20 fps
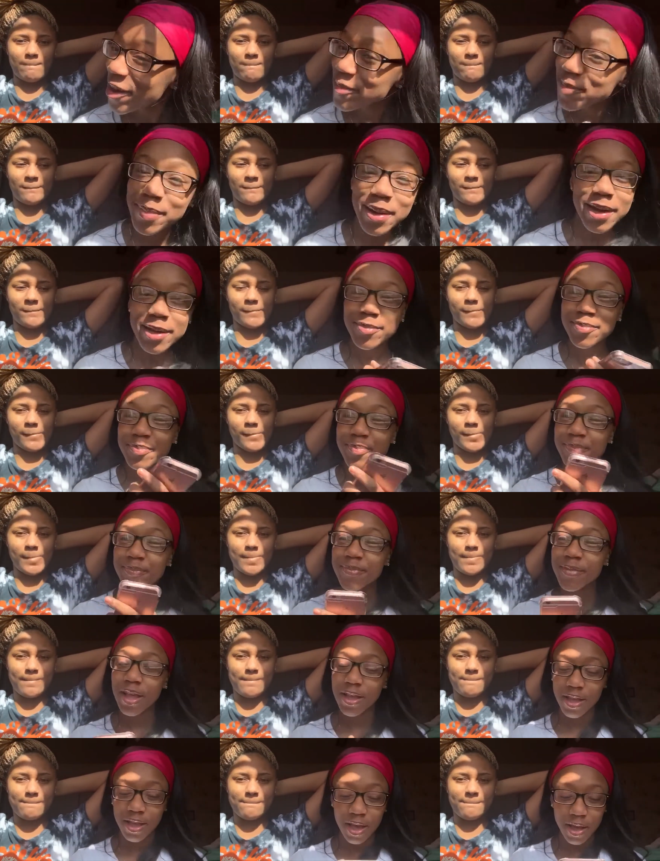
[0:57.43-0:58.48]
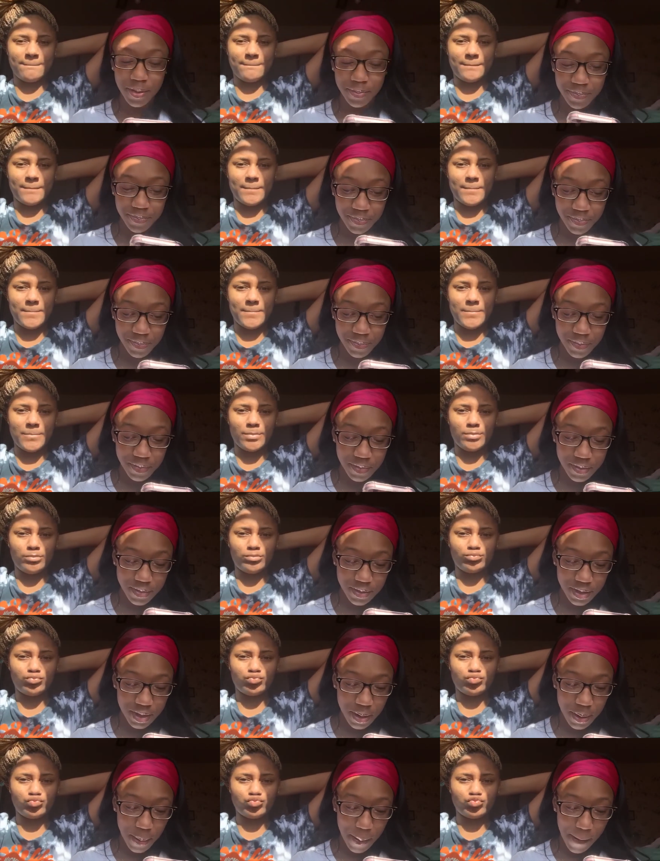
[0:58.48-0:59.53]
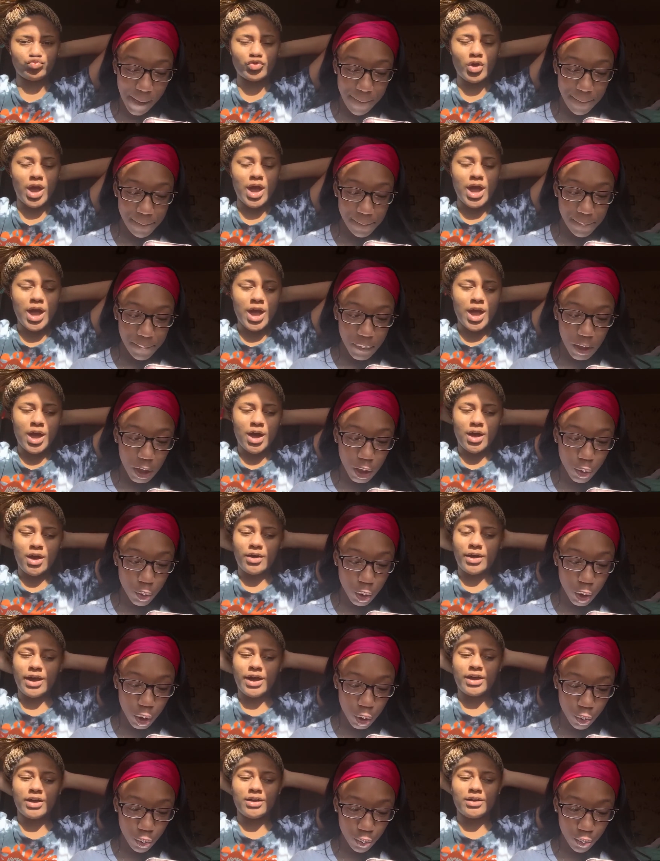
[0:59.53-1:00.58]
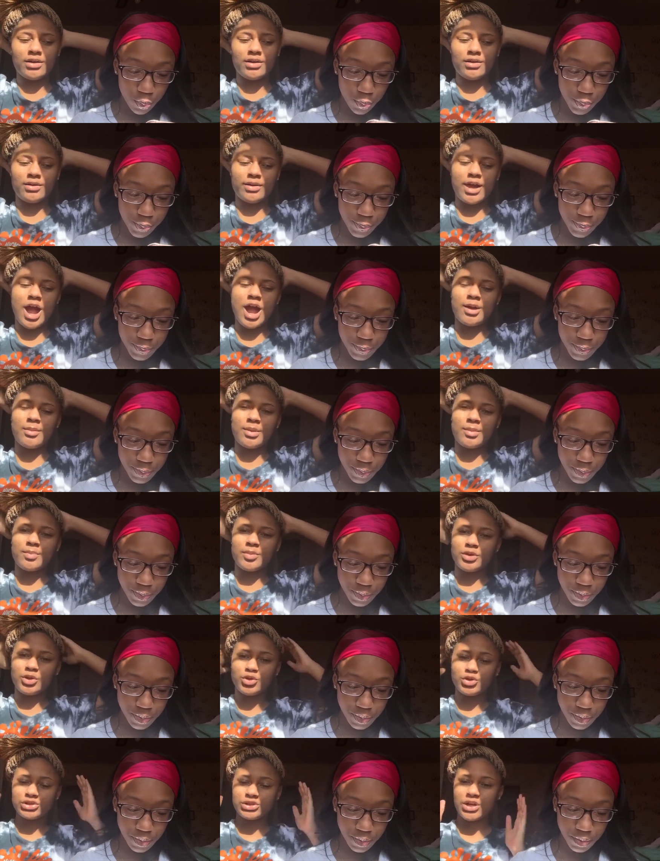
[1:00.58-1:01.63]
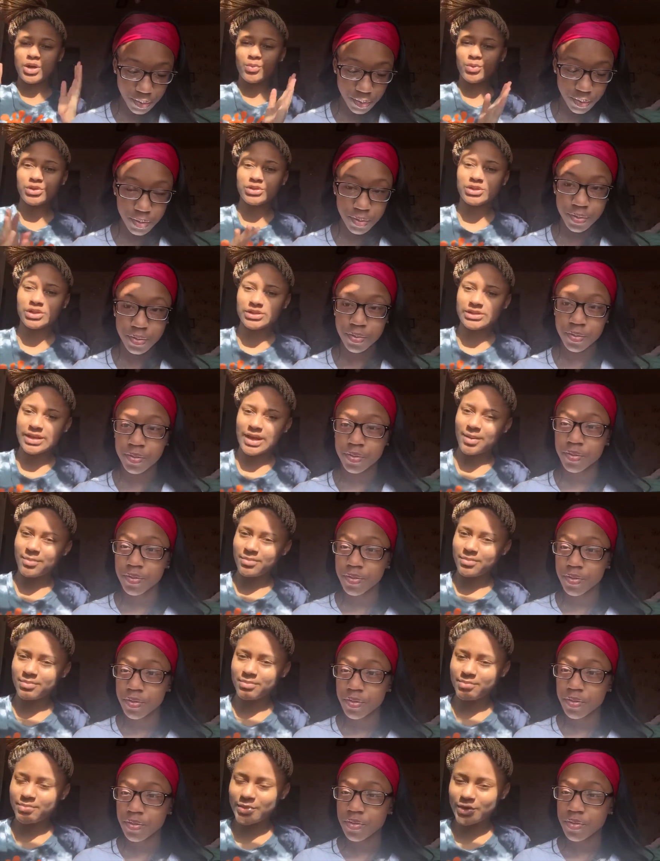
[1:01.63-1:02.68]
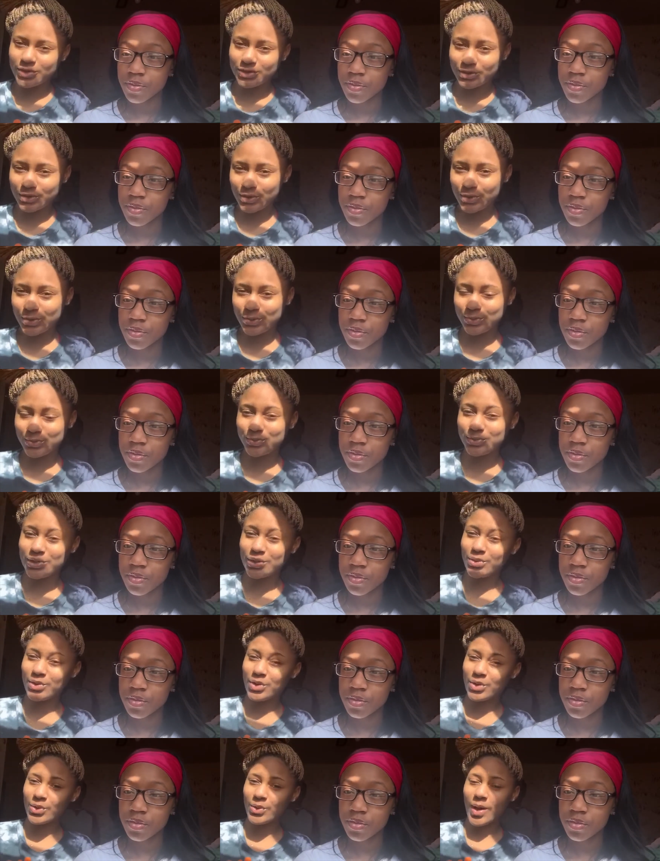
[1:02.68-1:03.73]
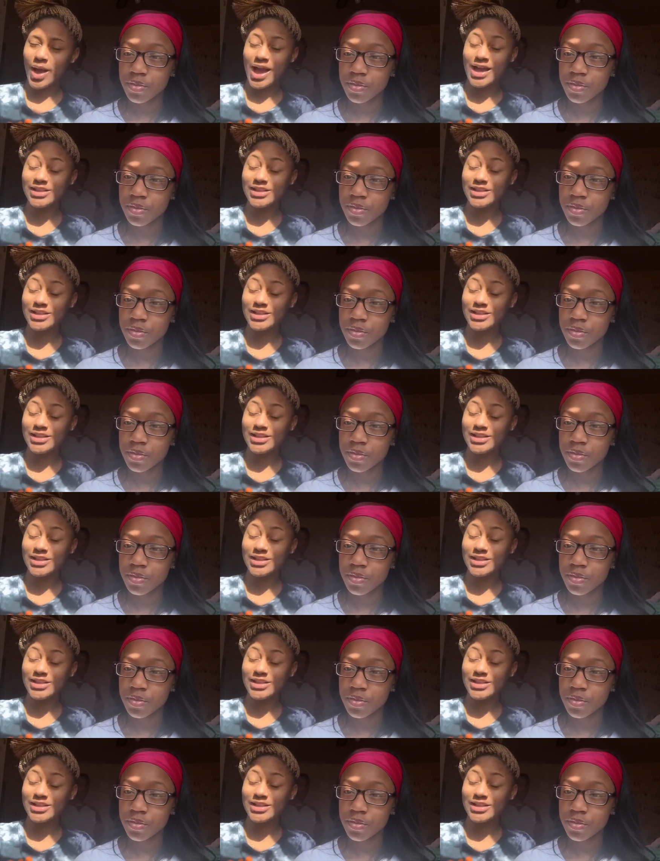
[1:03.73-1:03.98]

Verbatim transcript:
Speaker 1: but yeah. 18. Okay,
Speaker 2: um, I remember you used to go, we used to the same middle school. You cool. I used